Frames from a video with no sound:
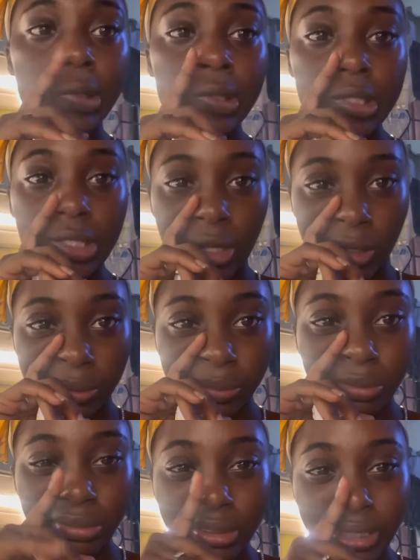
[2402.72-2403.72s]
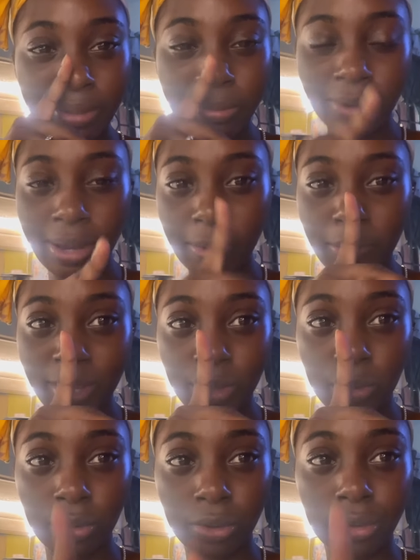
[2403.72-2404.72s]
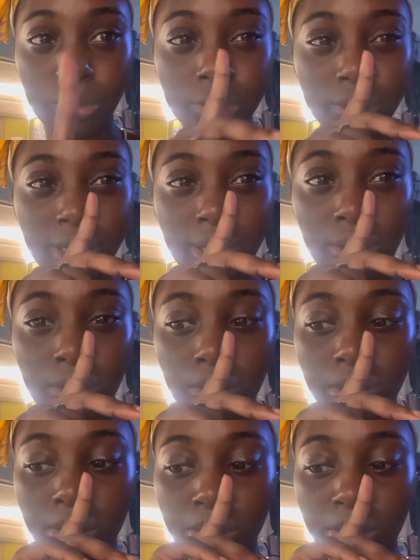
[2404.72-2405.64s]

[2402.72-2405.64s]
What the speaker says: So, tell me where I'm meet though, don't out.